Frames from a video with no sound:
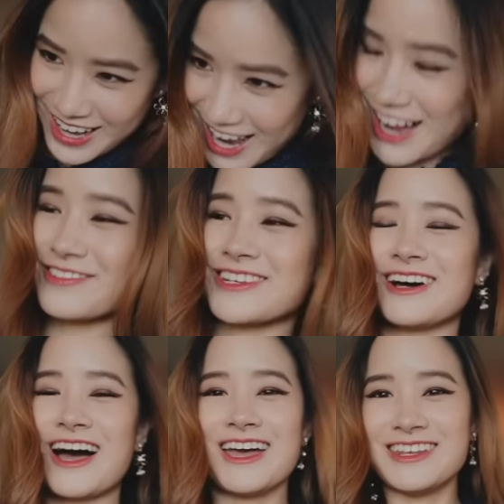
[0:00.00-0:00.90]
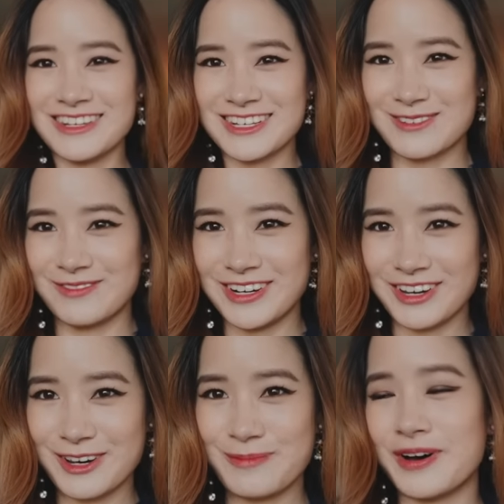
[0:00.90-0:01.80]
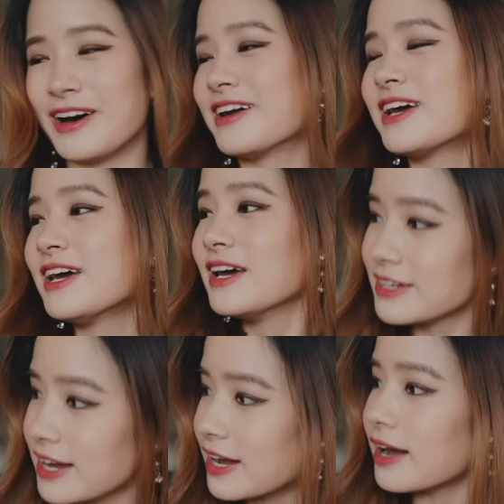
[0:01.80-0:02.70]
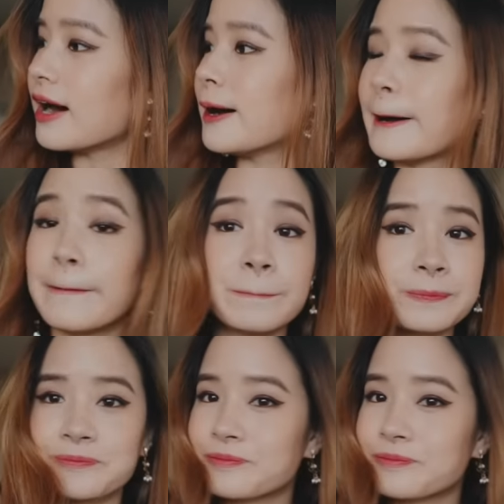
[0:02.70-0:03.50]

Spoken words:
after I end this video. But yeah,